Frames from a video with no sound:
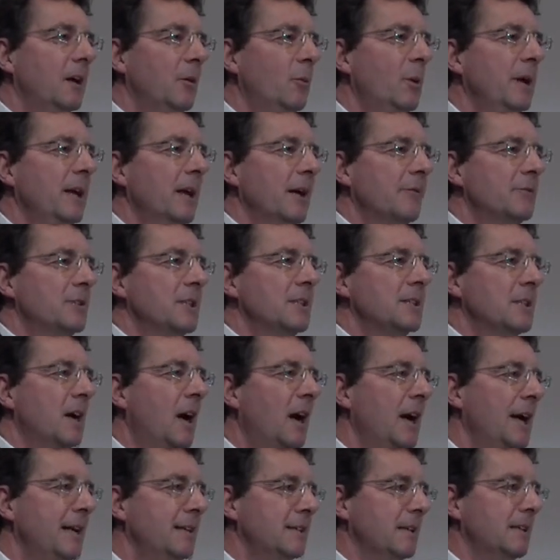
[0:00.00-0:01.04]
We have
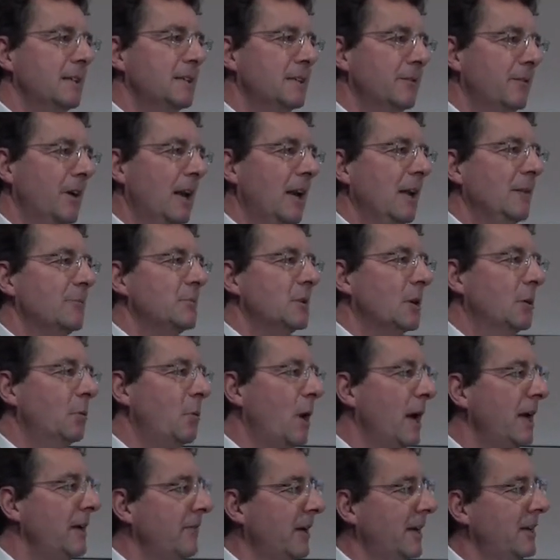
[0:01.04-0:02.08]
designed and developed a
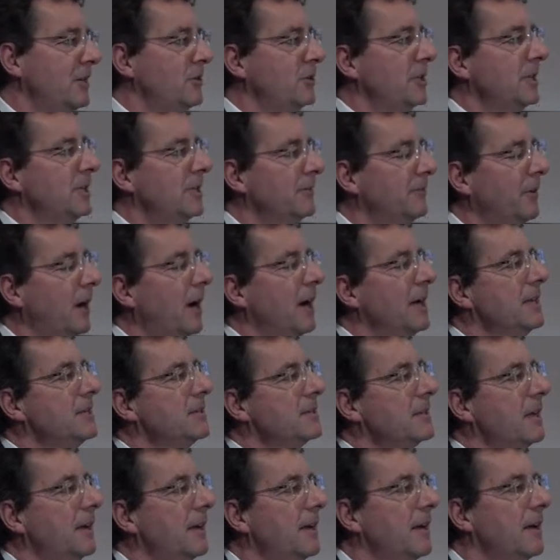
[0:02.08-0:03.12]
wave energy
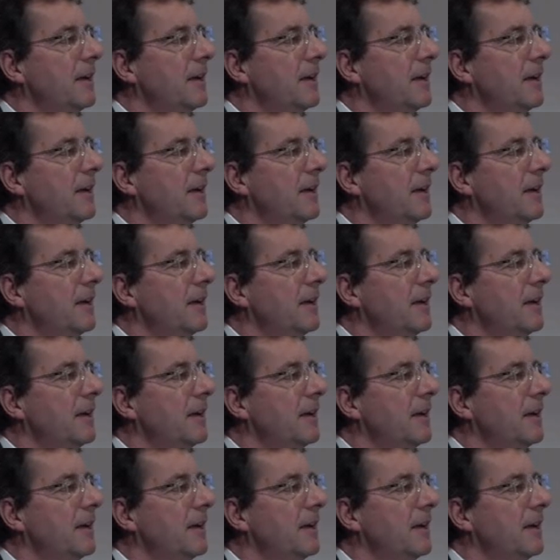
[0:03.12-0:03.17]
device